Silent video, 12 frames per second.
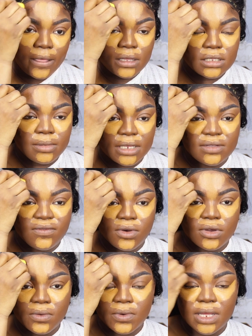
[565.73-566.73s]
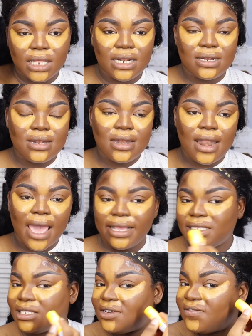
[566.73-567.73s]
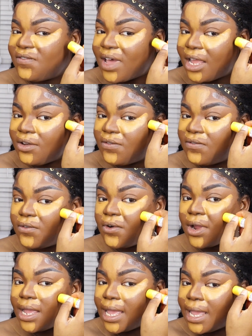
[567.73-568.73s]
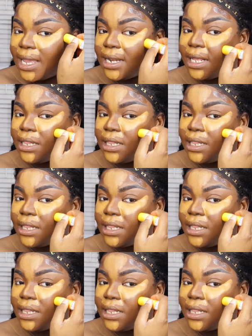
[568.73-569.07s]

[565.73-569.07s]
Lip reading: This makes for a really nice defined forehead.